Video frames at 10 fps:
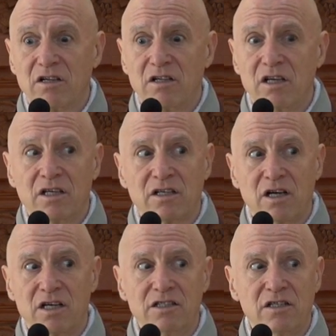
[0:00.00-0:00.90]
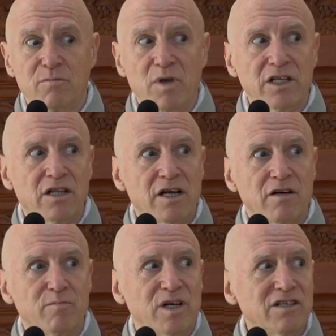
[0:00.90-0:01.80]
Like, I just made that
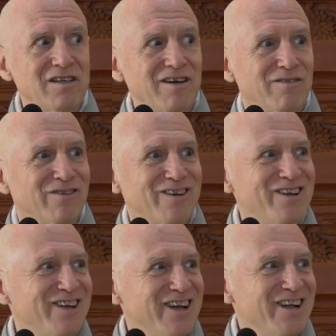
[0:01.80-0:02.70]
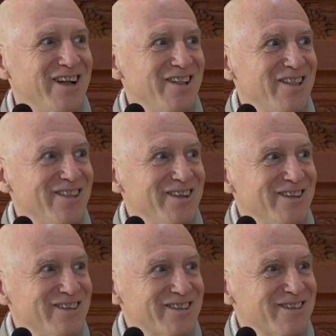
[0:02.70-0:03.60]
up myself.
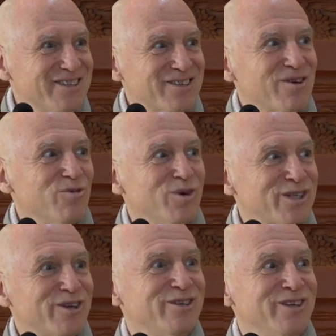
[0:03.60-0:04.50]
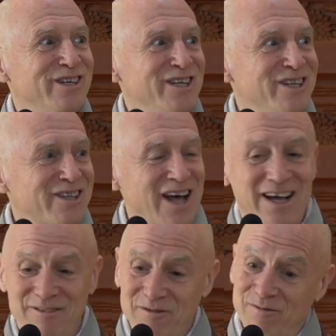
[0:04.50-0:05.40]
So what's underneath
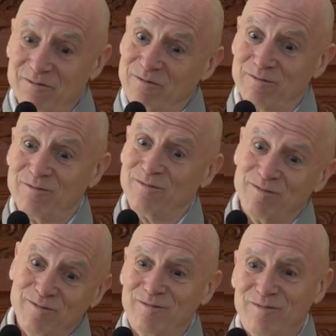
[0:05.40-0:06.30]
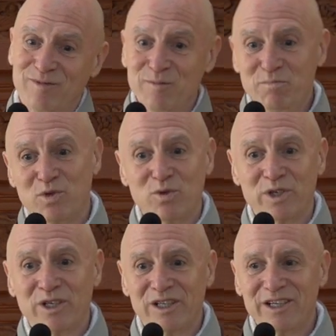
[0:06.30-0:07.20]
that? Pure
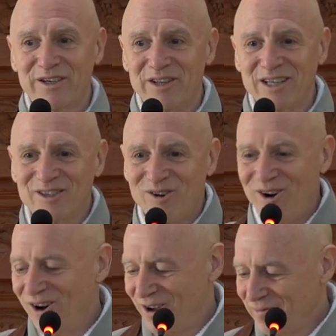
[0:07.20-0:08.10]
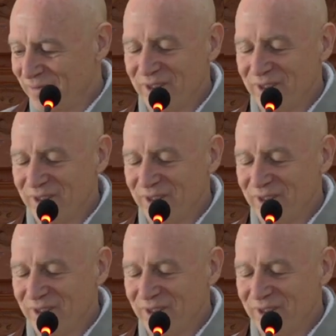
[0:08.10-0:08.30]
and clear, that's all.